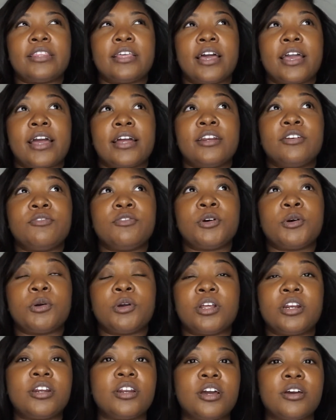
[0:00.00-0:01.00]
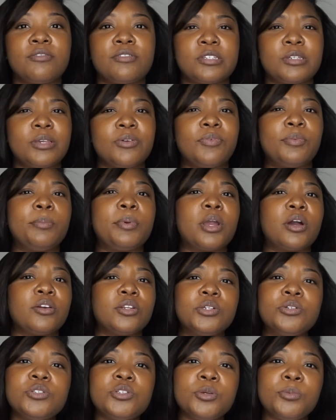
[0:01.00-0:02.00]
Like, I didn't feel good enough to even be on
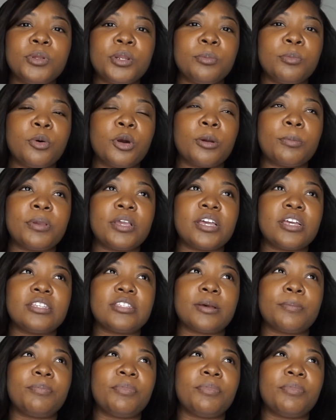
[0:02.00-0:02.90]
YouTube anymore, because I'm